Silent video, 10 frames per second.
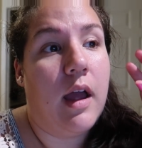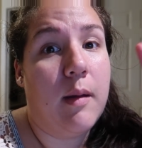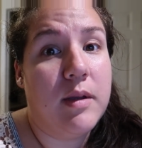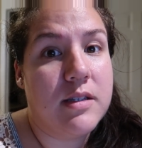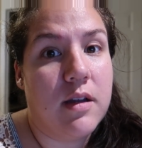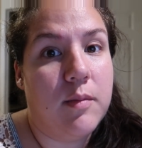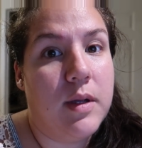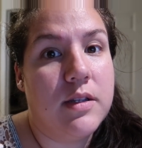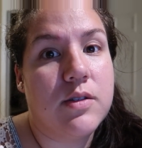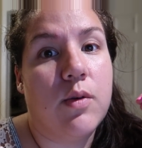Emmy's gonna
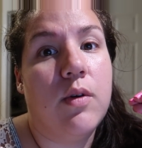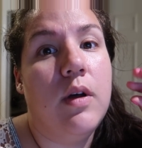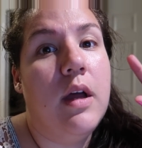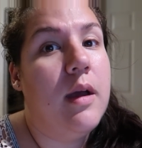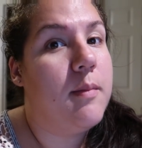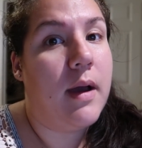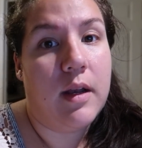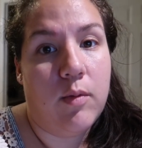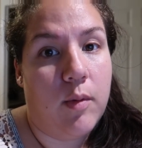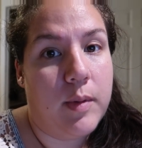be in school,
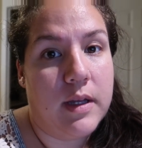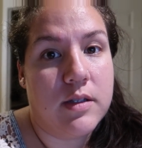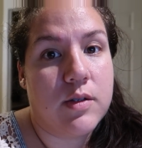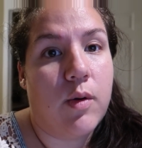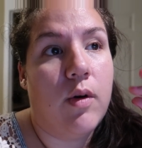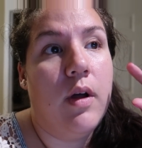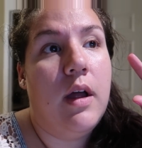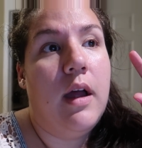Maddie won't be in school.